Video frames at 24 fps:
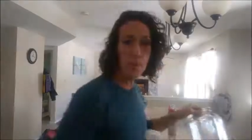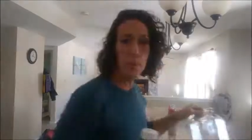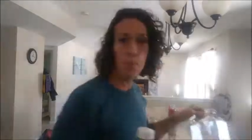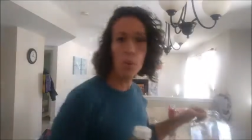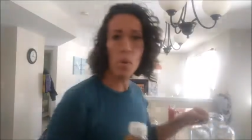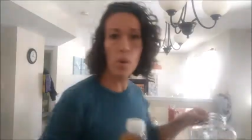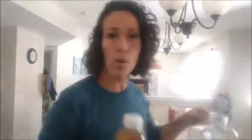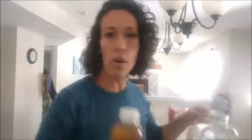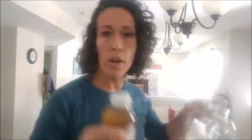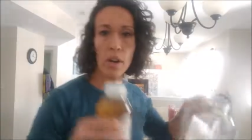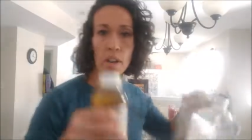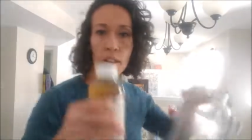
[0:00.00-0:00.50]
gonna
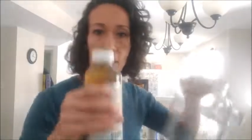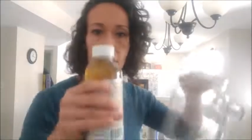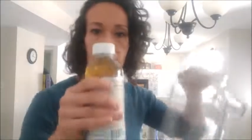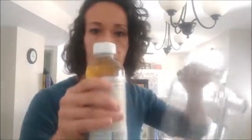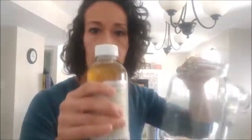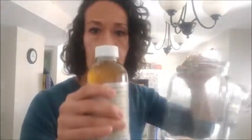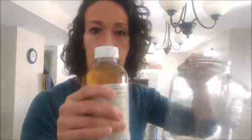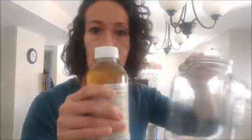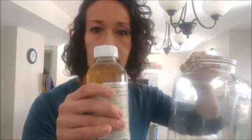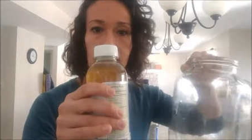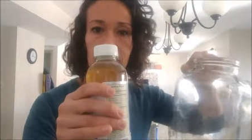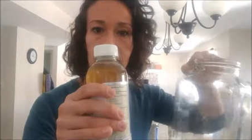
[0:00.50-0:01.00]
pour
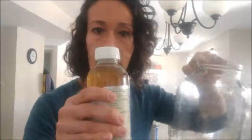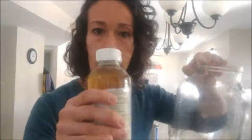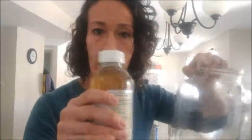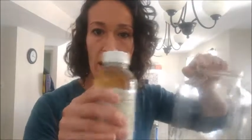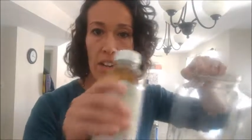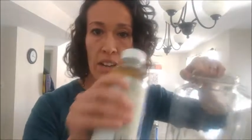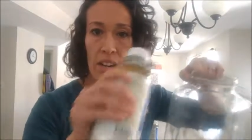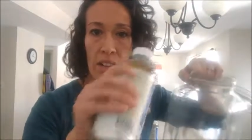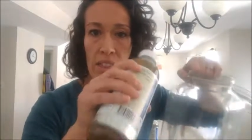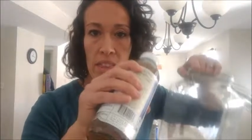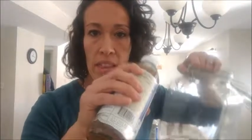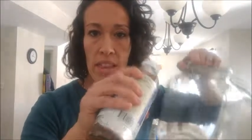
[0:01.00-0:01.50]
this
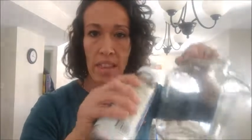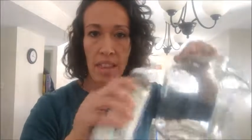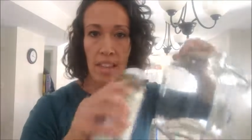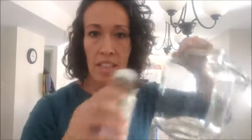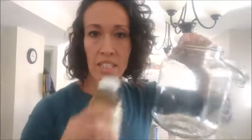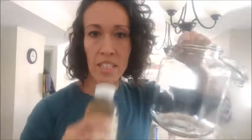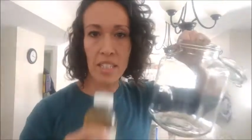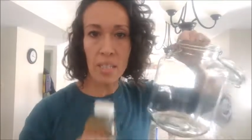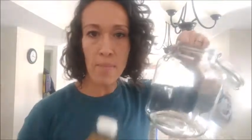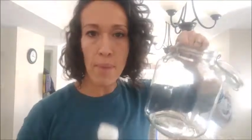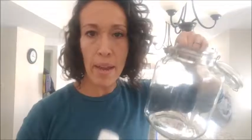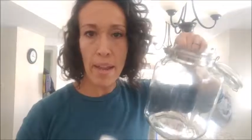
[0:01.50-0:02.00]
entire thing
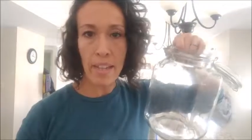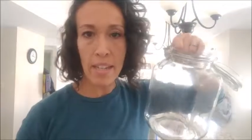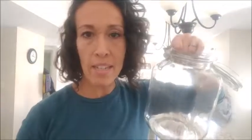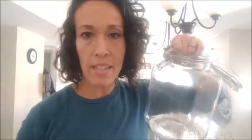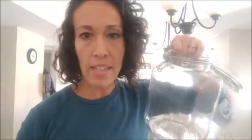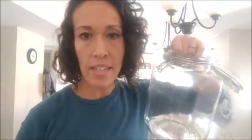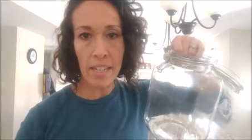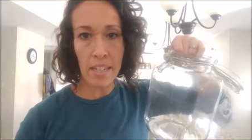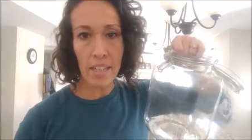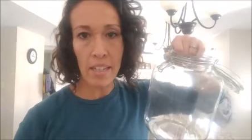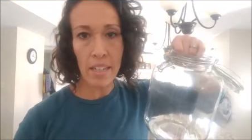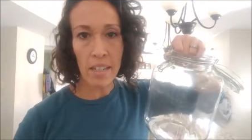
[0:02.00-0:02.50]
into my
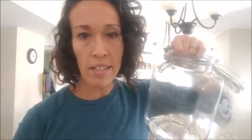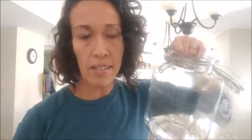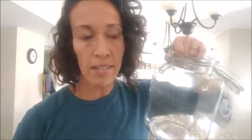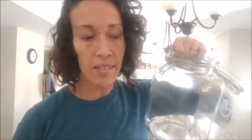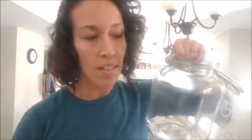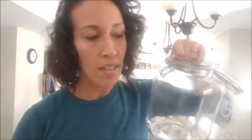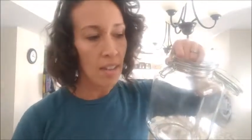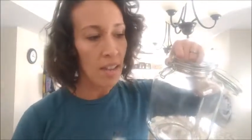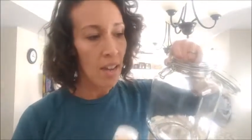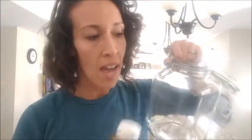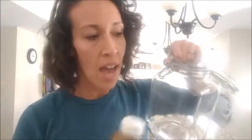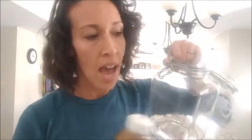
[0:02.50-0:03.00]
container.
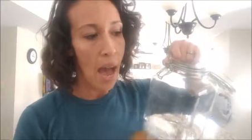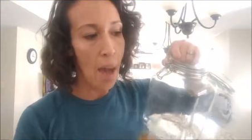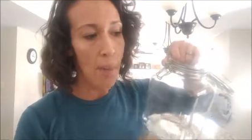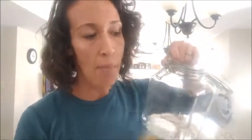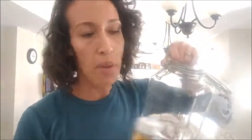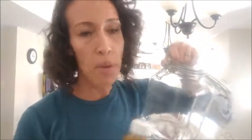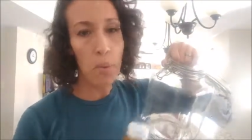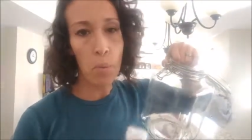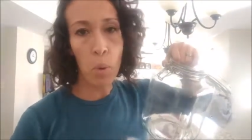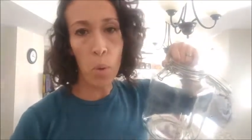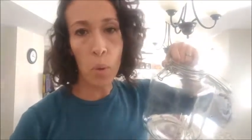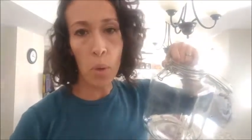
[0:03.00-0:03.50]
I'm
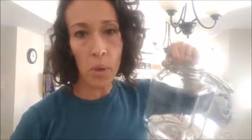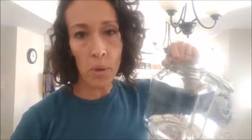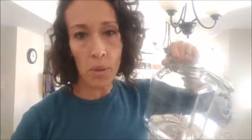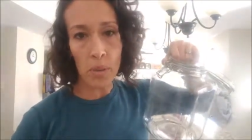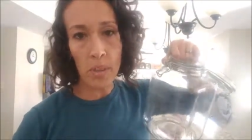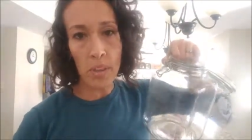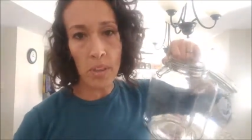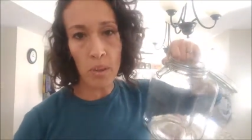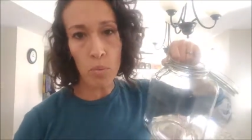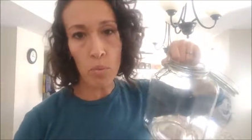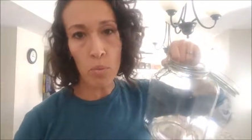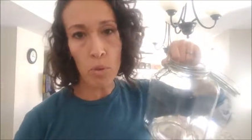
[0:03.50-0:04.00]
gonna pour
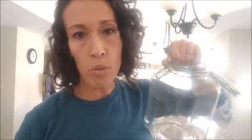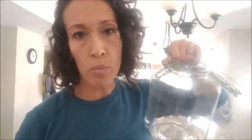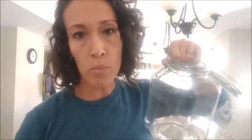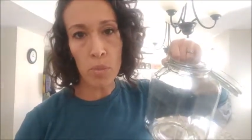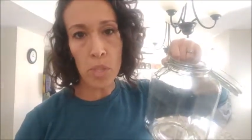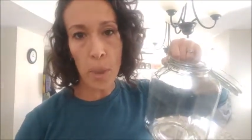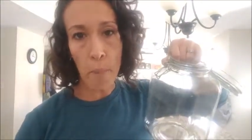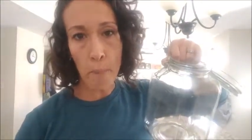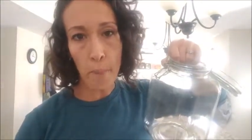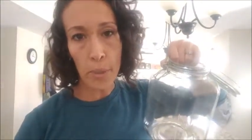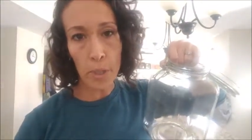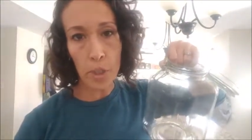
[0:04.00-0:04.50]
the room
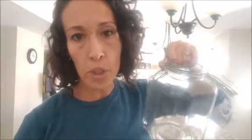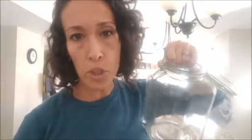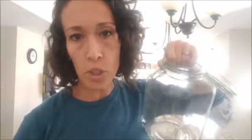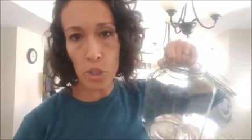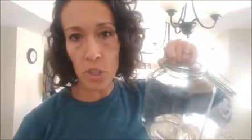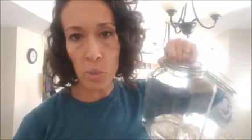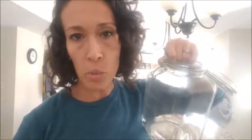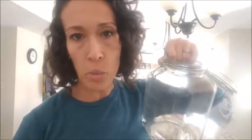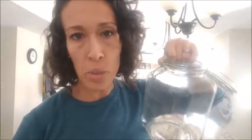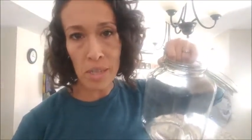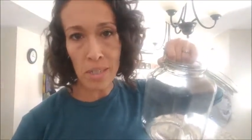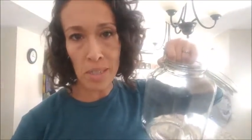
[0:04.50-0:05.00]
temperature
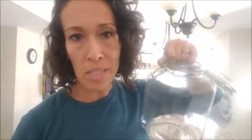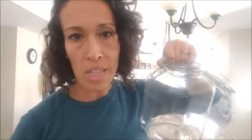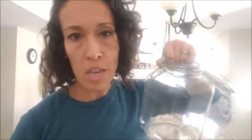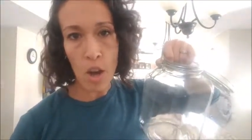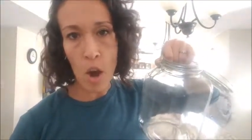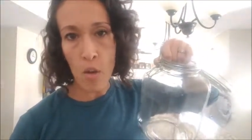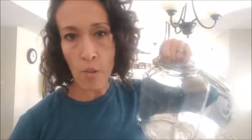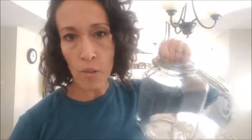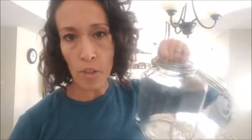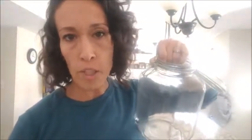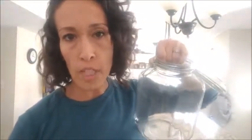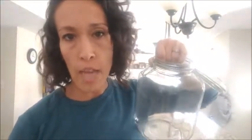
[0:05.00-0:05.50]
sweet tea
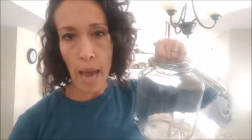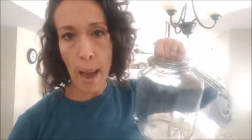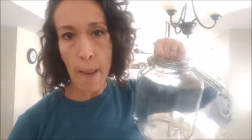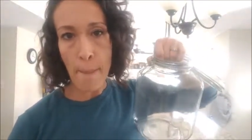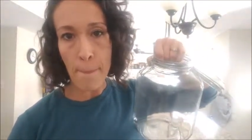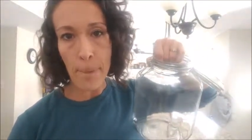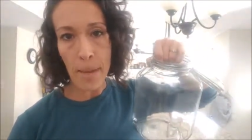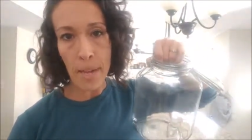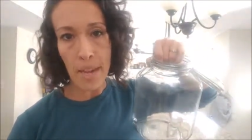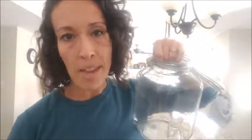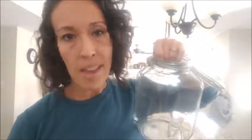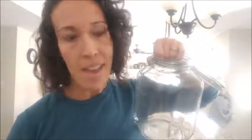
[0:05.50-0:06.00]
over
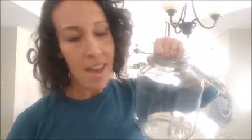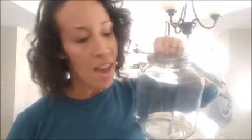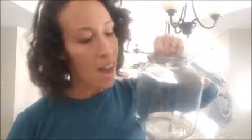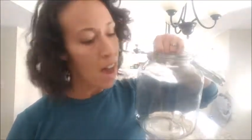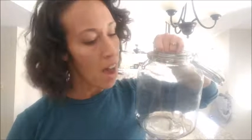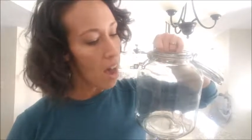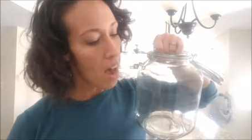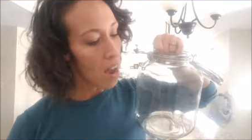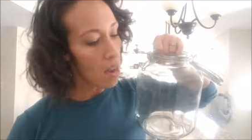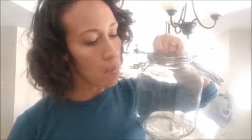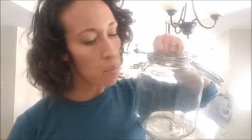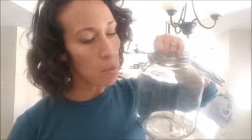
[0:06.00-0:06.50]
top.
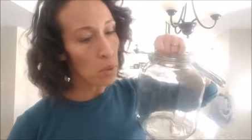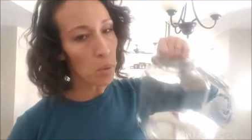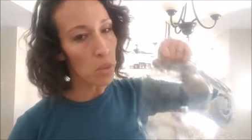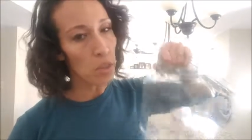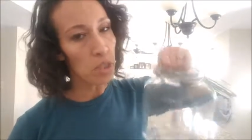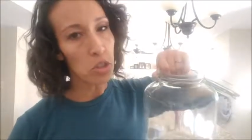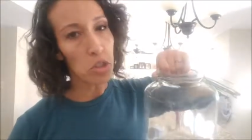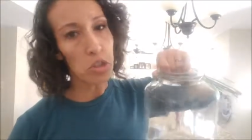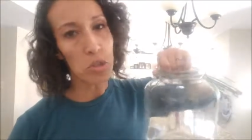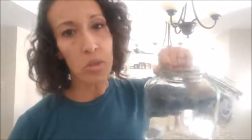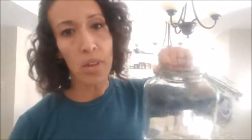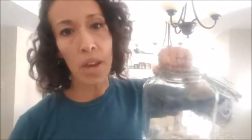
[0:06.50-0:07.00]
I'm
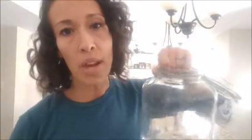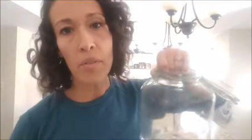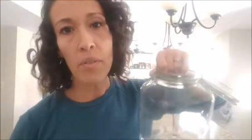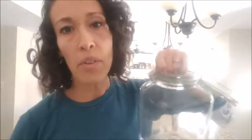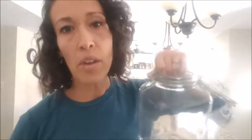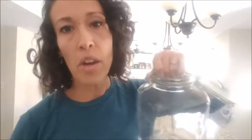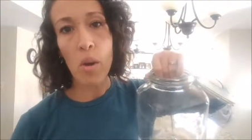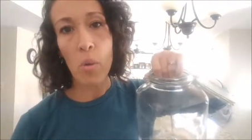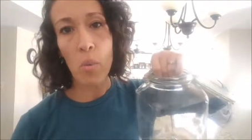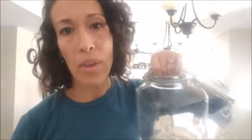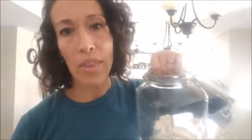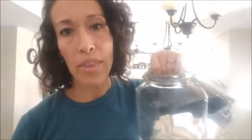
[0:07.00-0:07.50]
going to cover
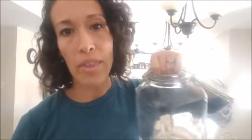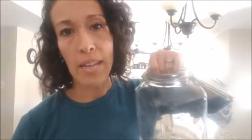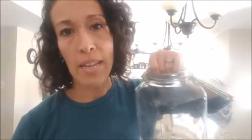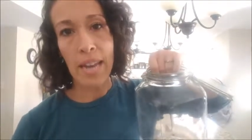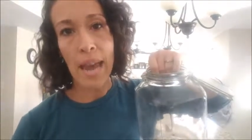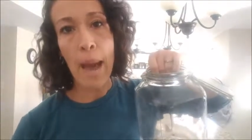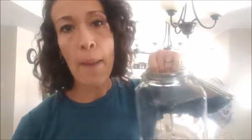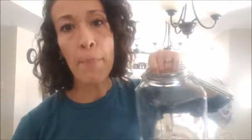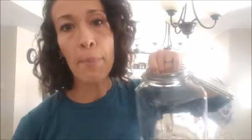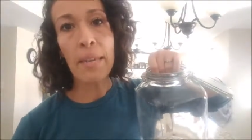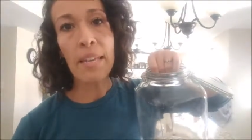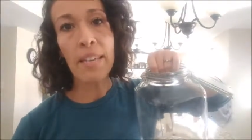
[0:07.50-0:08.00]
it with a
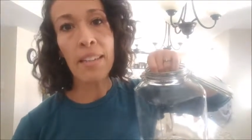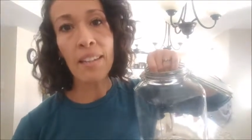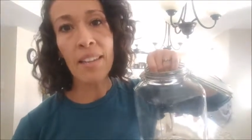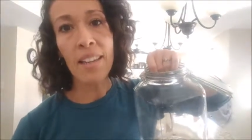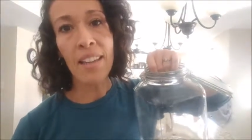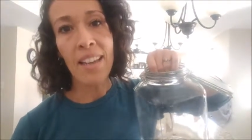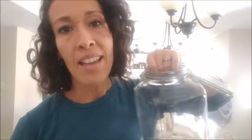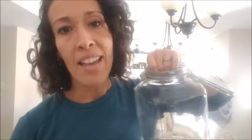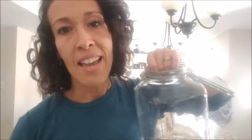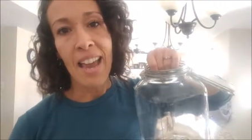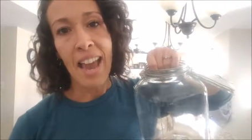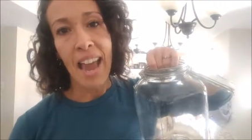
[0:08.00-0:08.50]
napkin
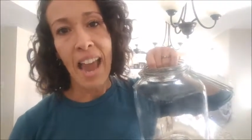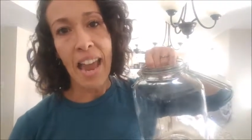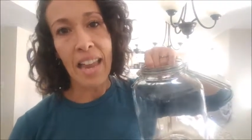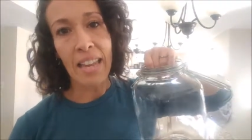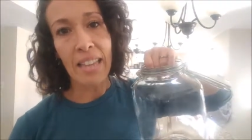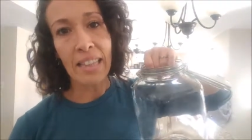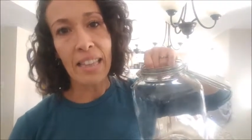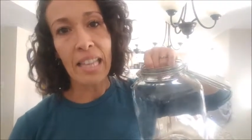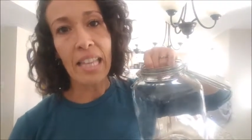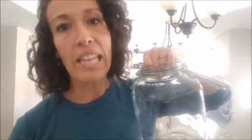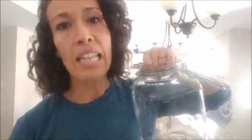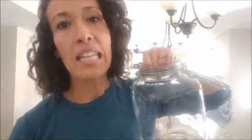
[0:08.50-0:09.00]

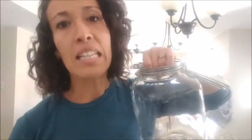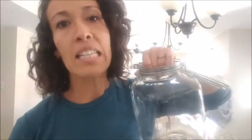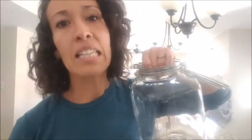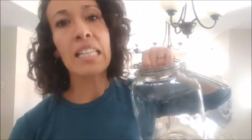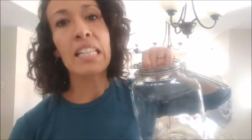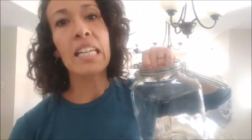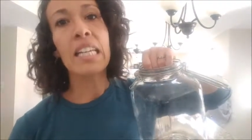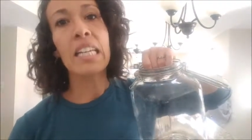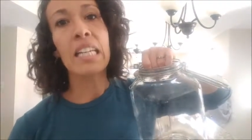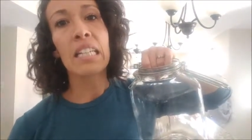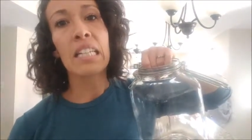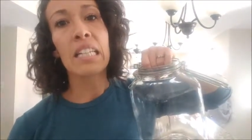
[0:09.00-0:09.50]
and let it
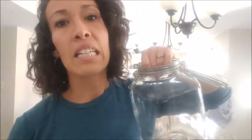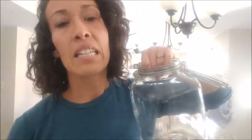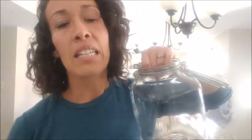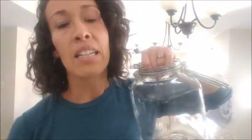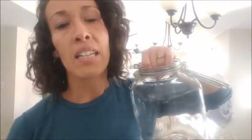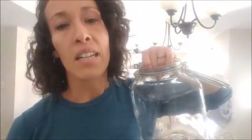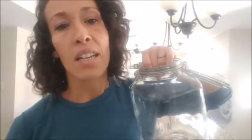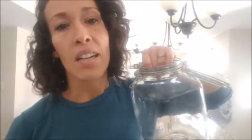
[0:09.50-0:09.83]
sit